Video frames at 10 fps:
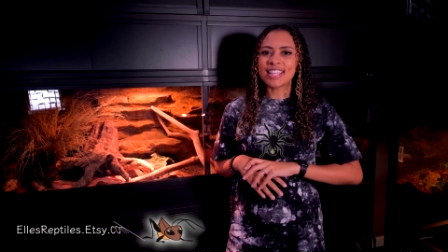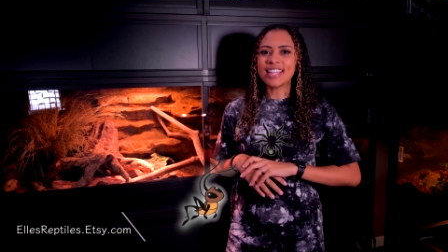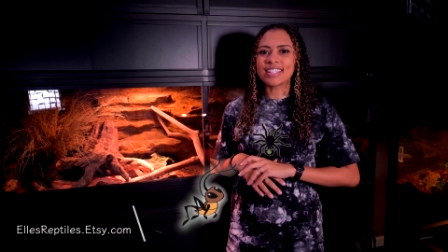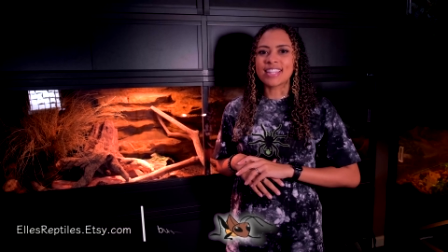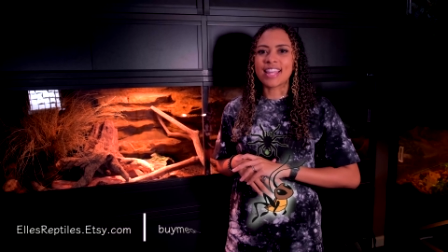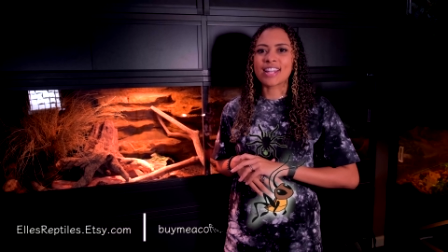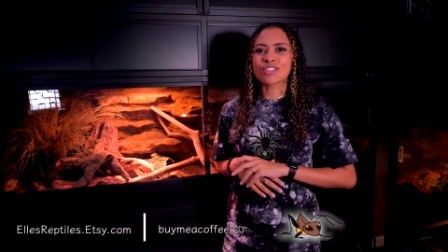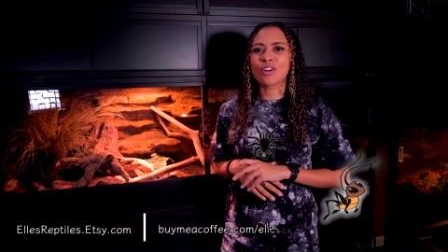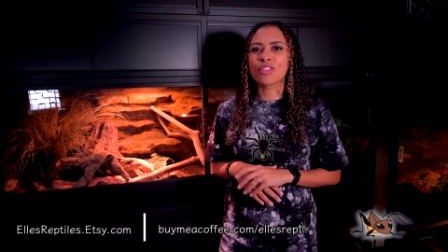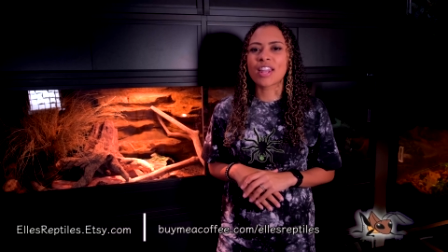it. That is
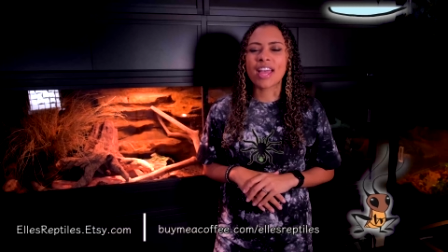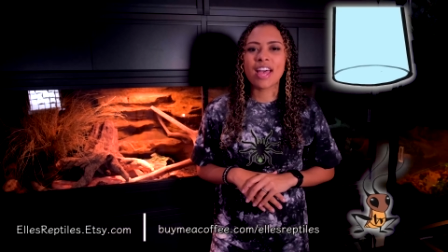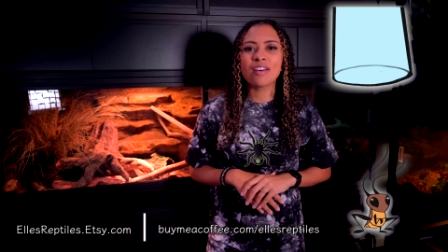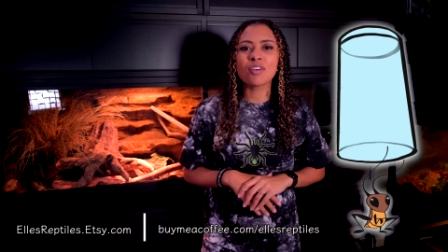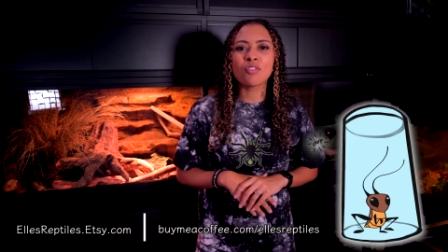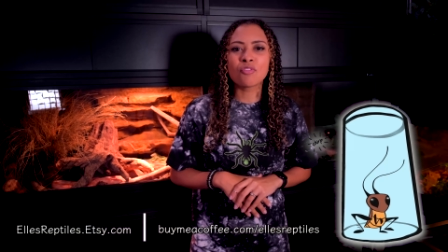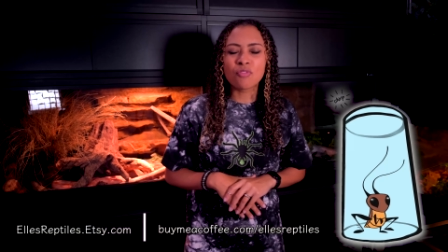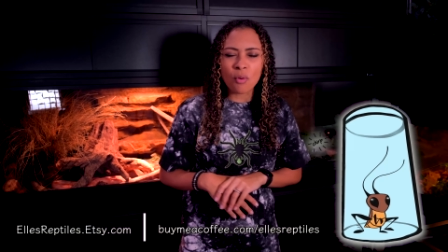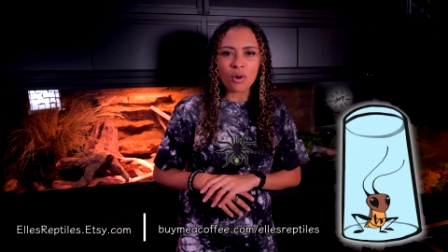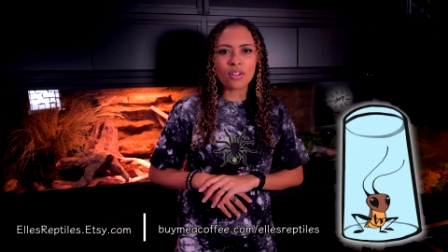all that I have
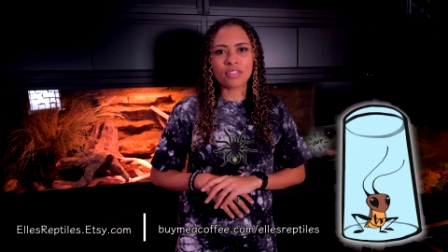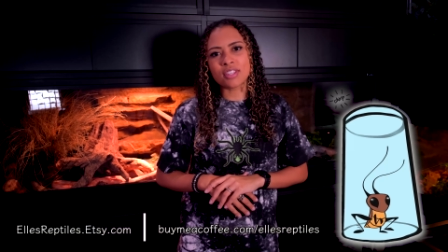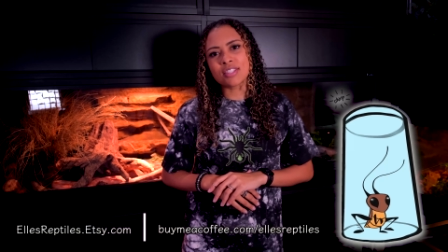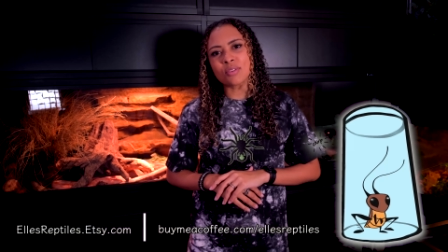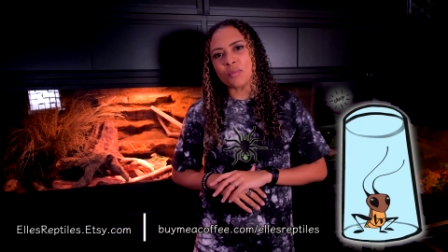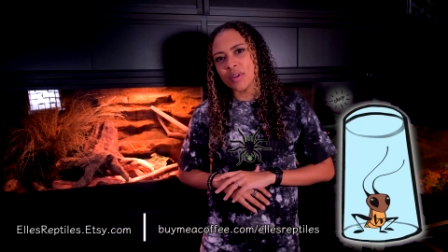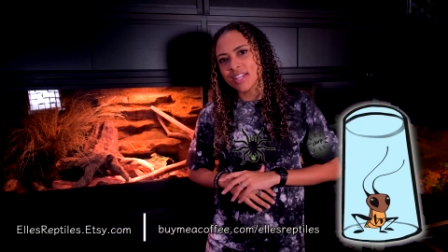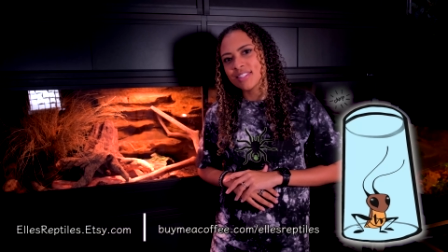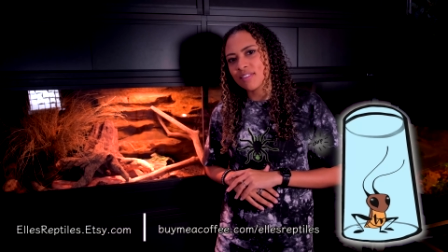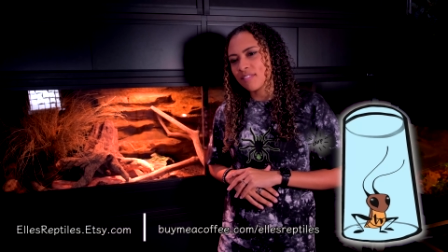for this week's